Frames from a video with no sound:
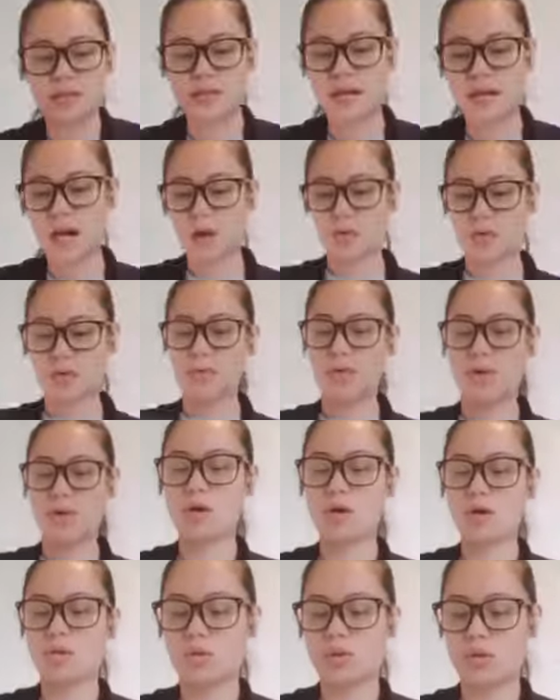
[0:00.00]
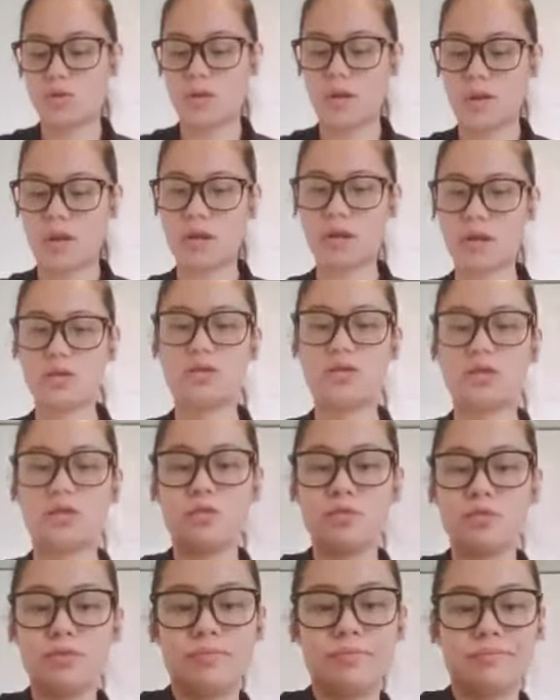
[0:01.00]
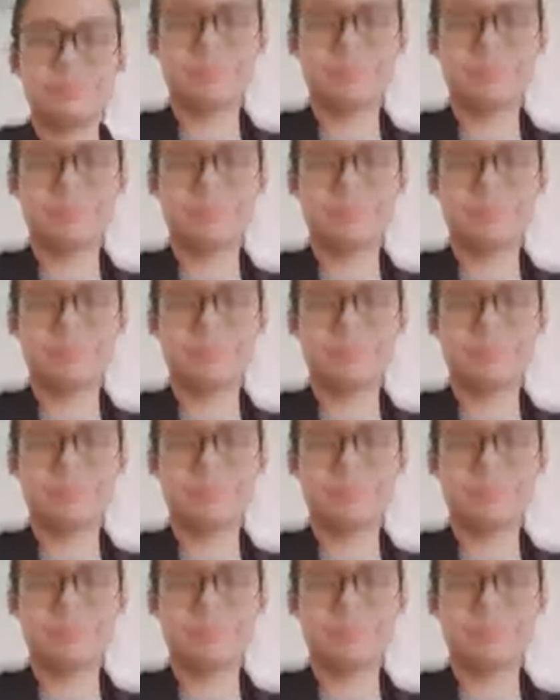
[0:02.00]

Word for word: towel part, what you can do